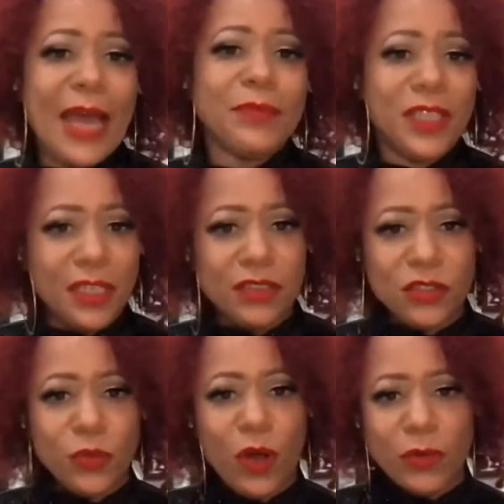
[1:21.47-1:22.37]
tapped
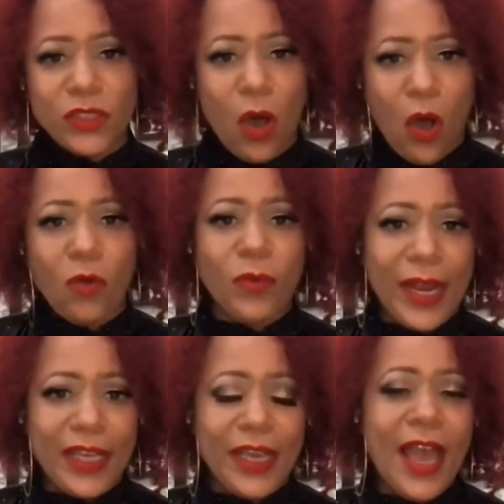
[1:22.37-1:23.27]
into what was
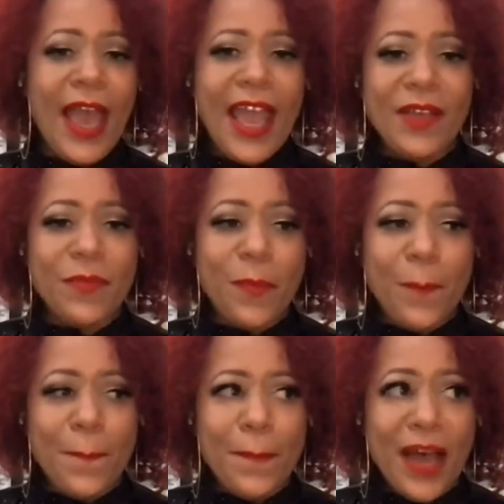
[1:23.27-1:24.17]
already a
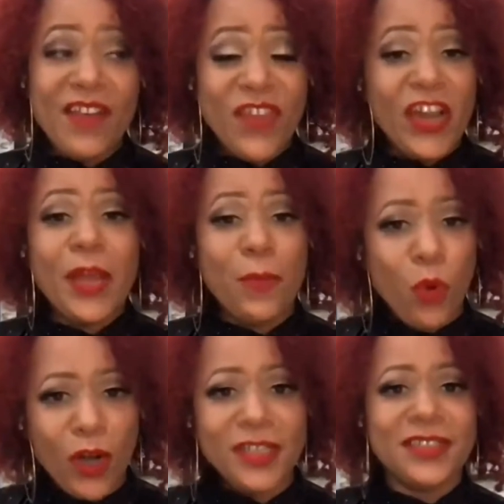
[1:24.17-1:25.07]
very
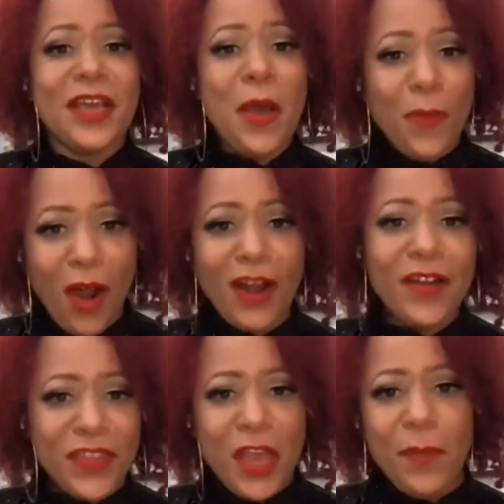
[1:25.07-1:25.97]
important
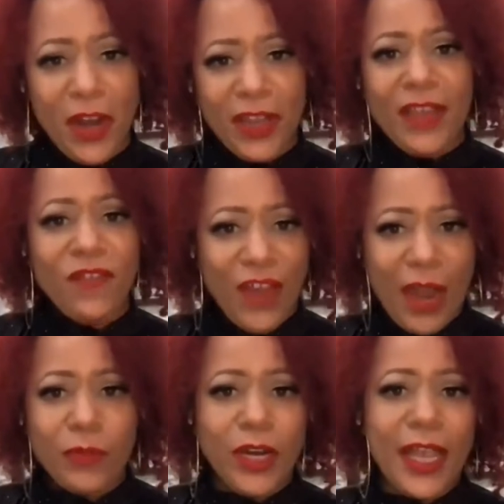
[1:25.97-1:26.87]
part of the American
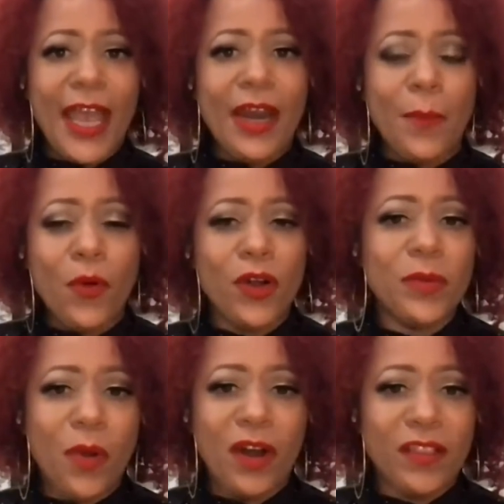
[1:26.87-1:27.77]
fabric, an
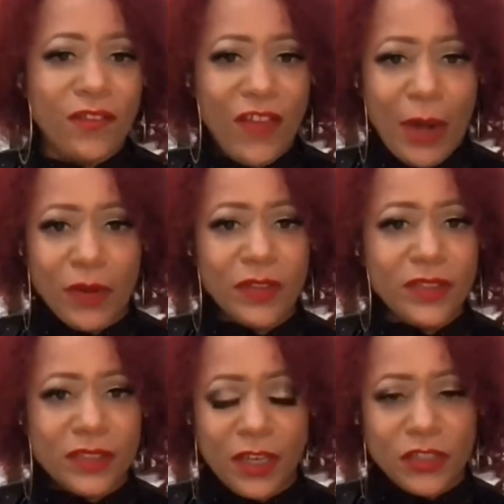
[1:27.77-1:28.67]
important part of the fabric
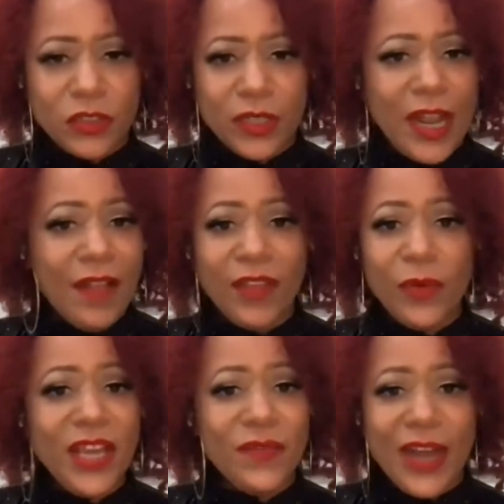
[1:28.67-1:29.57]
of this country
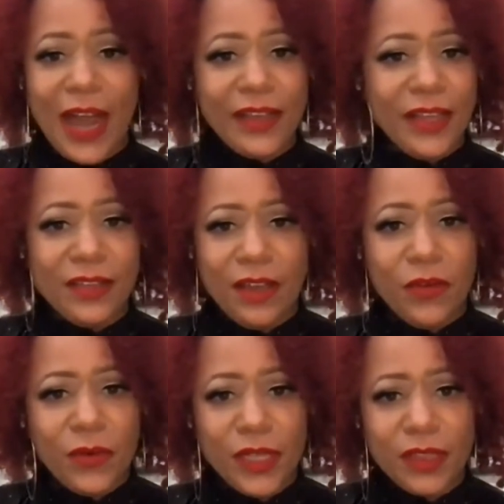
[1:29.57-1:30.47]
that we have not yet
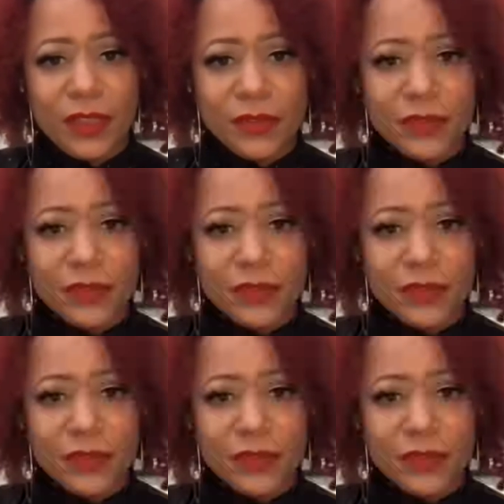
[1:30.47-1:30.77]
dealt with.